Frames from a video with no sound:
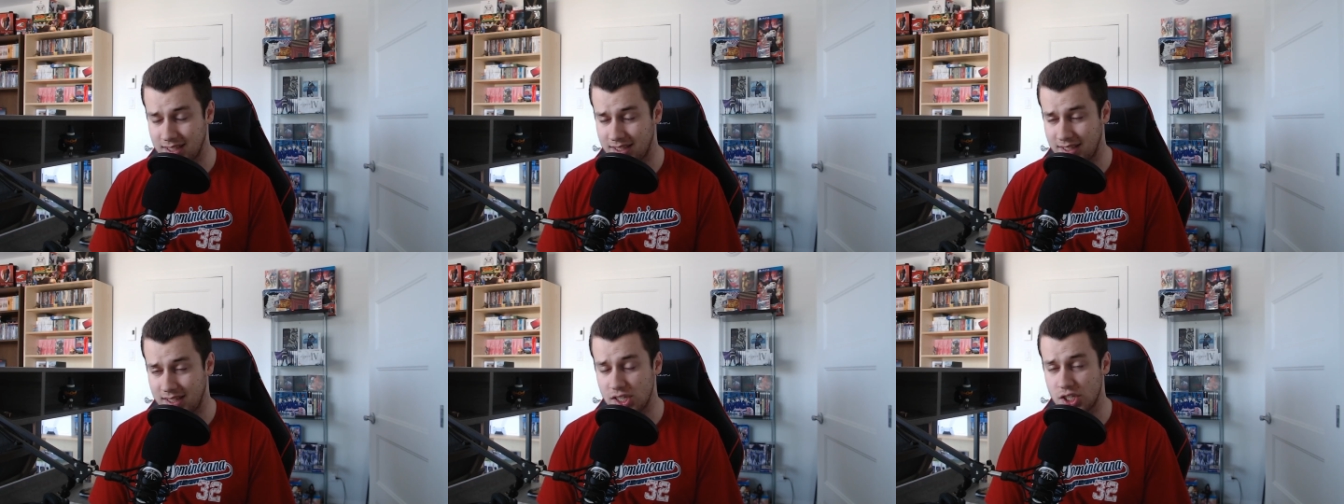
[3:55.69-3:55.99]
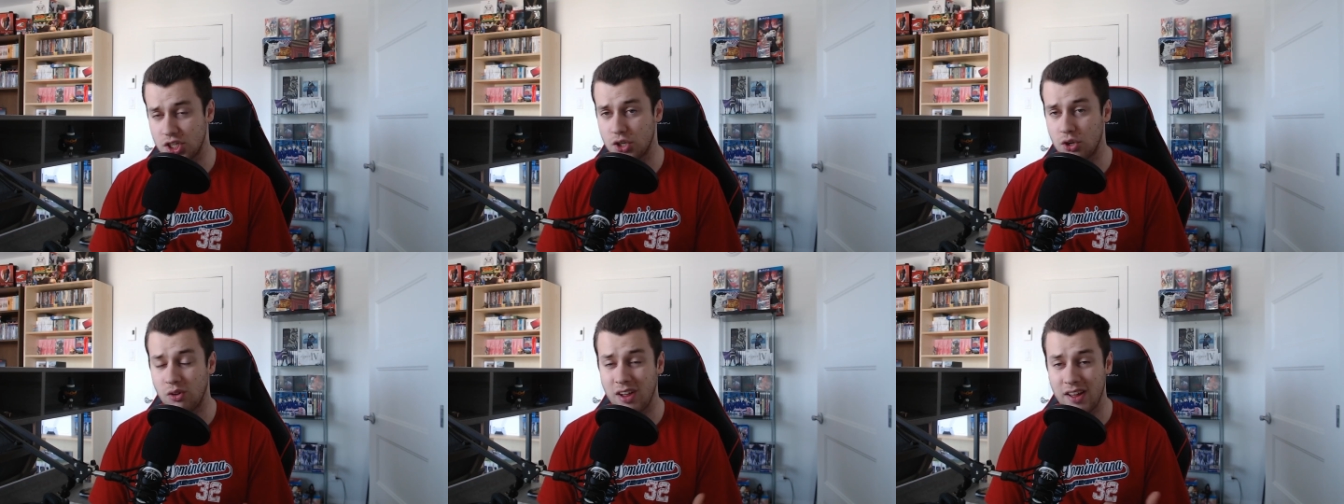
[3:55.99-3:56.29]

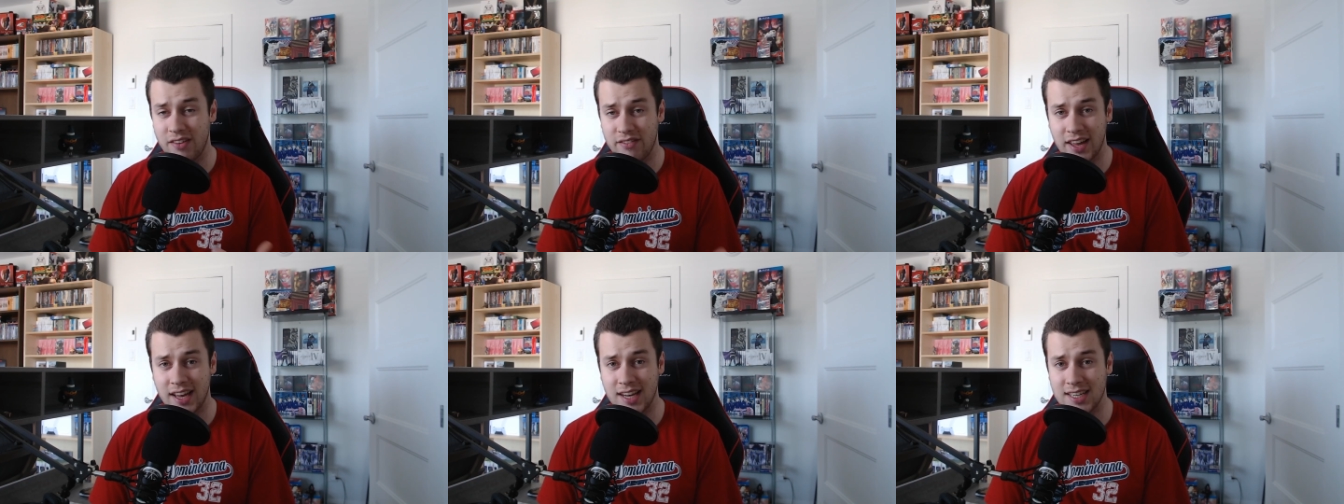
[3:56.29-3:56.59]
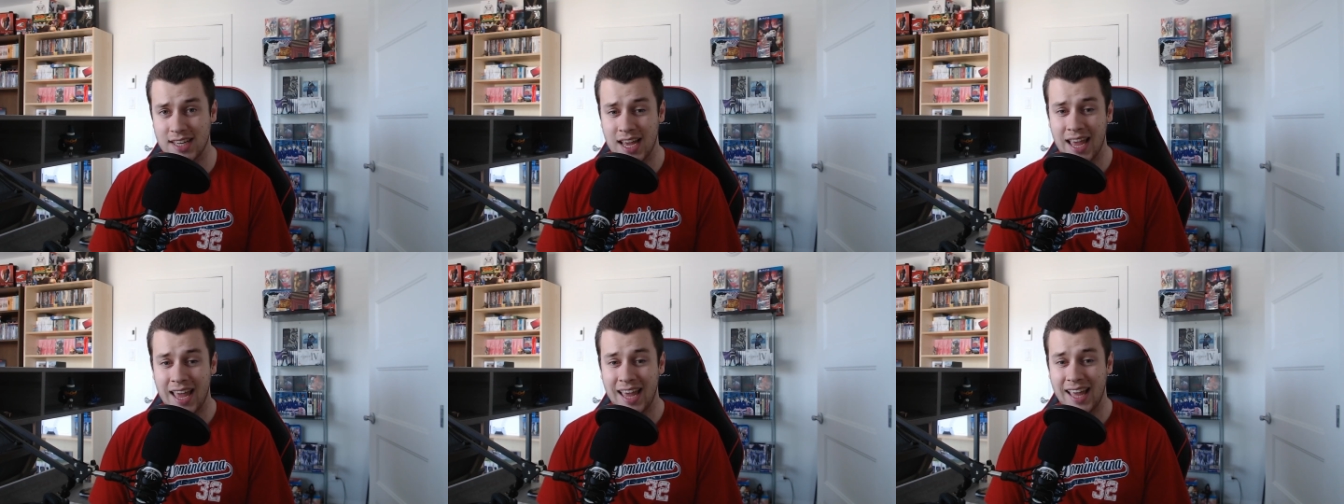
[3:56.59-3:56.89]
digital event
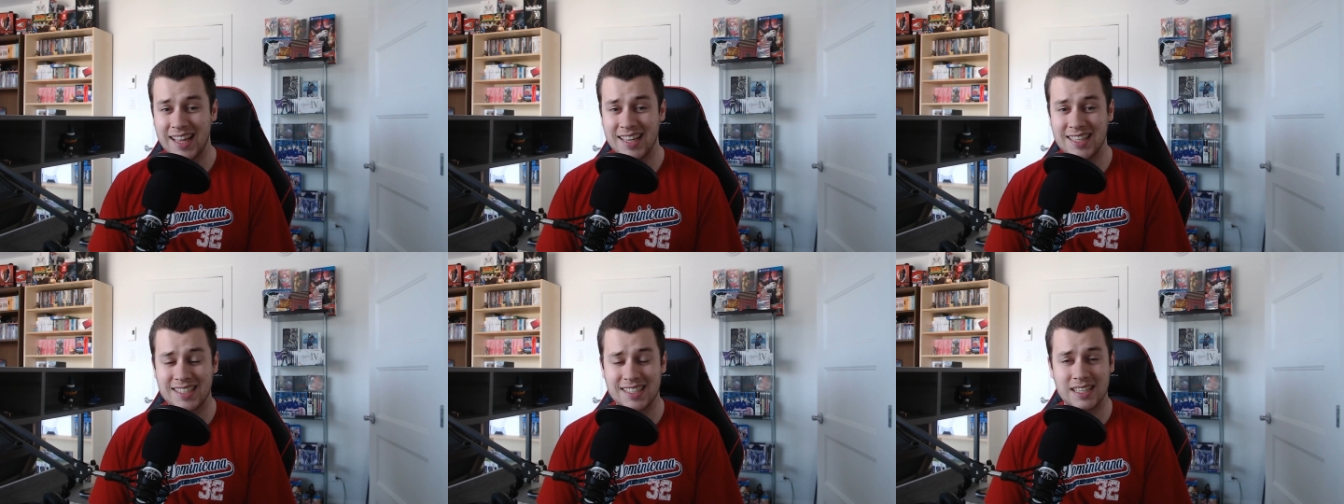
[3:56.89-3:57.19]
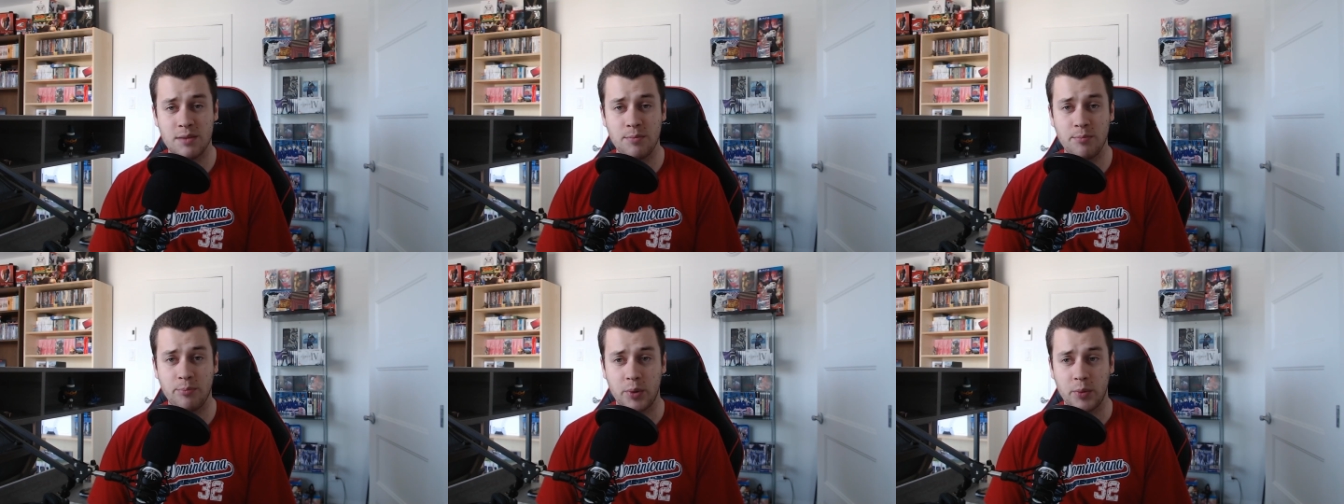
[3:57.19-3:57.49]
is
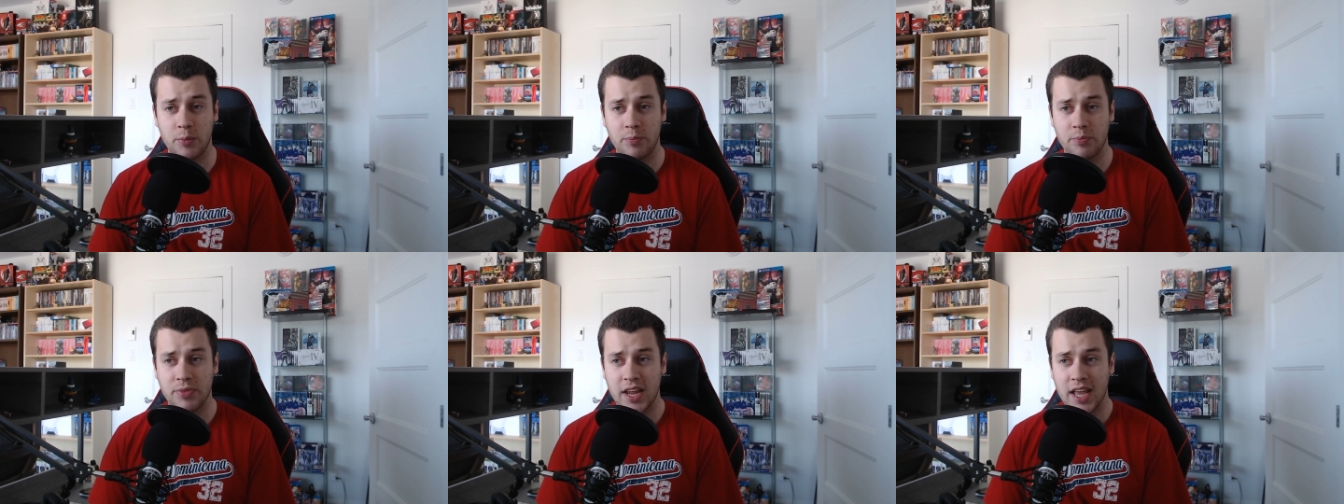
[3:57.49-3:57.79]
simple.